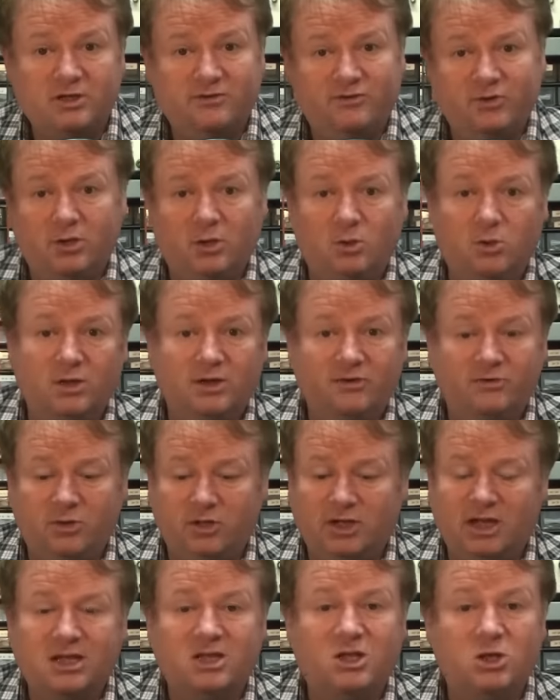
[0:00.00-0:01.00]
if you're
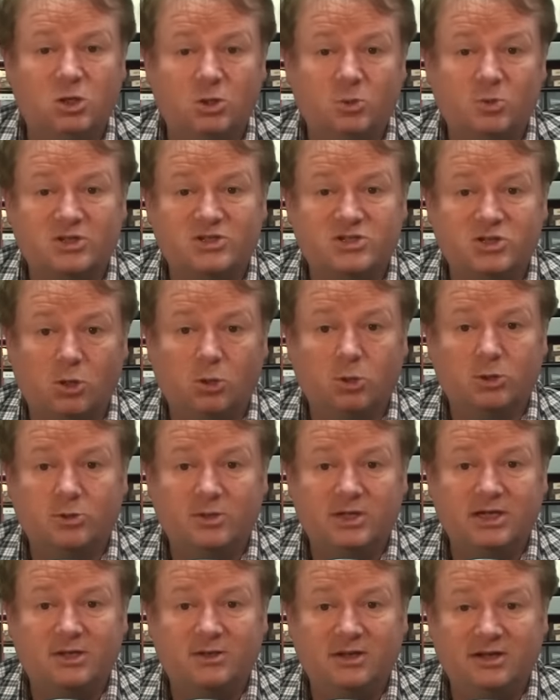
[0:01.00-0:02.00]
not good with
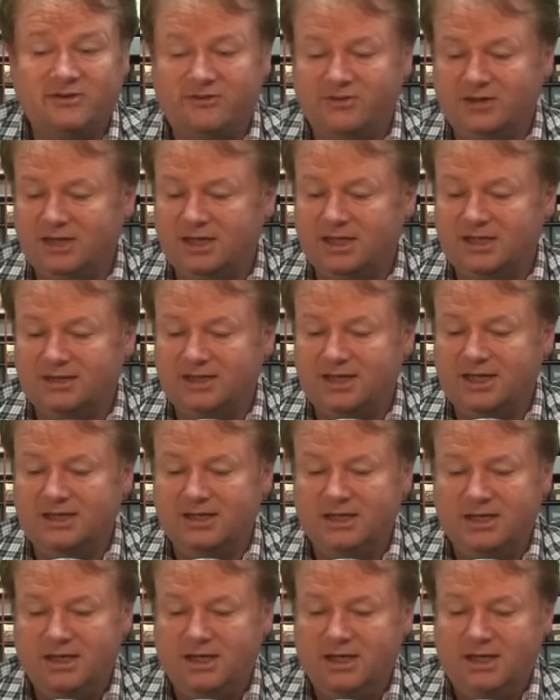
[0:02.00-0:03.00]
soldering or anything like that,